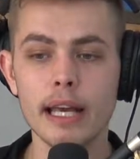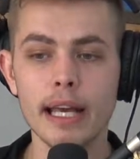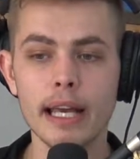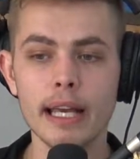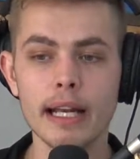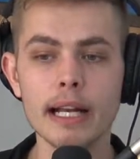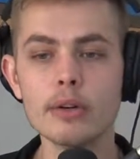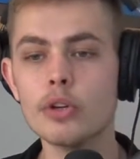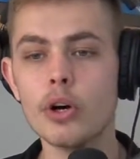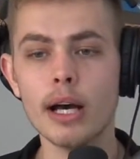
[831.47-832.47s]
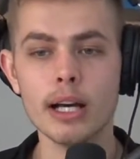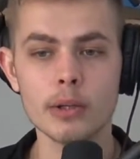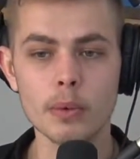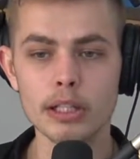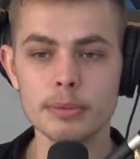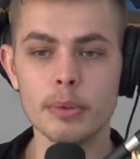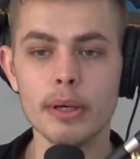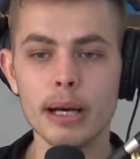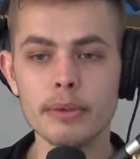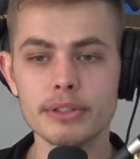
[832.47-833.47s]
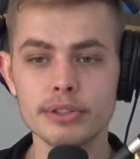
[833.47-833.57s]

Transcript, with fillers: and I don't know how it was, but when I went